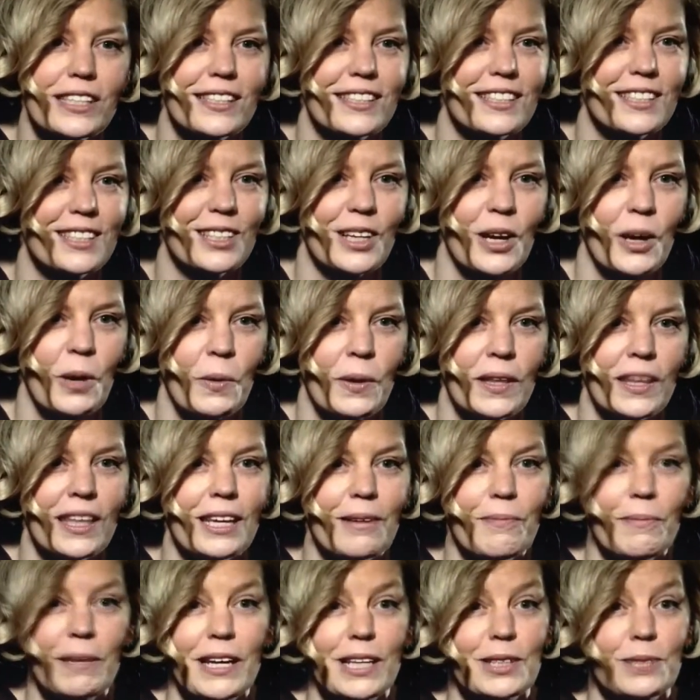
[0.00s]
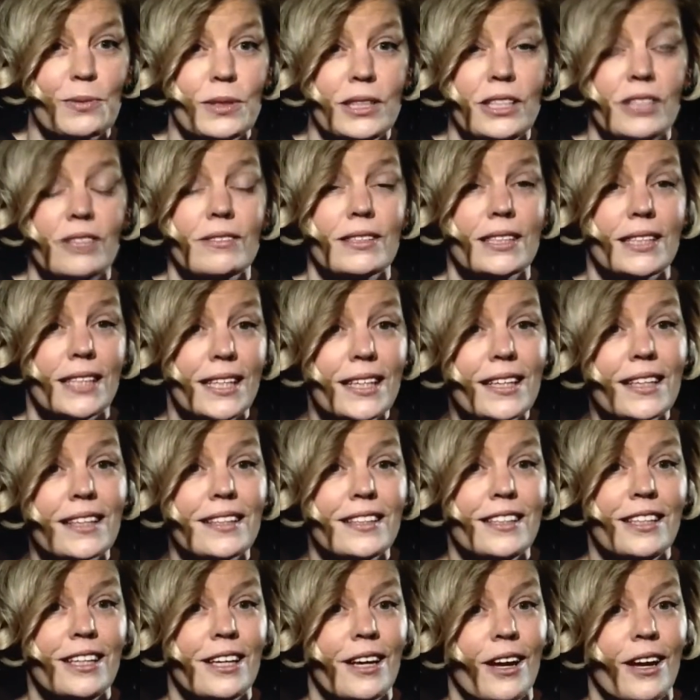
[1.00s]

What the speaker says: needs to go with it, because when you see it,